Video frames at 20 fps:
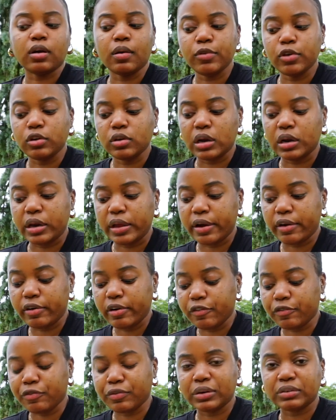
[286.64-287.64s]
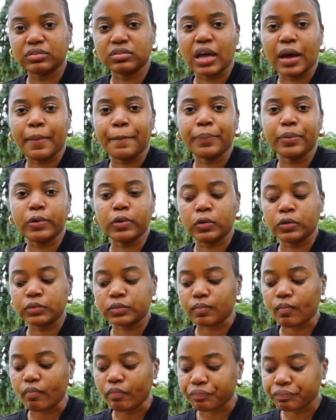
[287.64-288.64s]
communal area, for example,
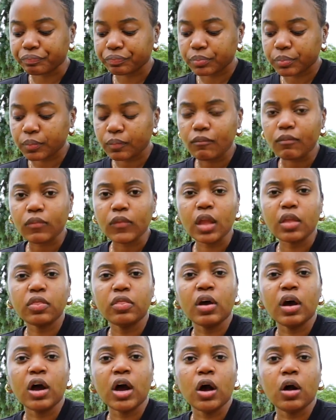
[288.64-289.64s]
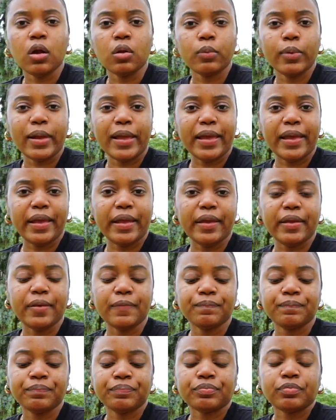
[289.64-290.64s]
the hallway,
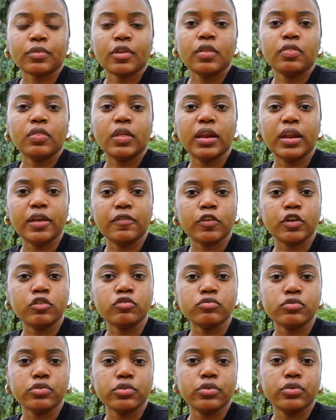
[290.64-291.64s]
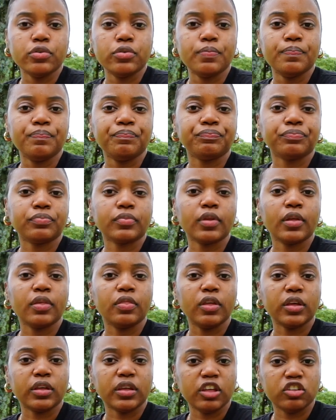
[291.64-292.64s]
the living room,
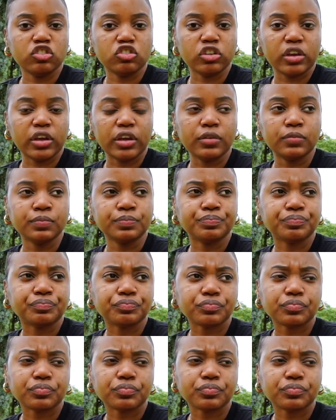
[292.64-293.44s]
the kitchen,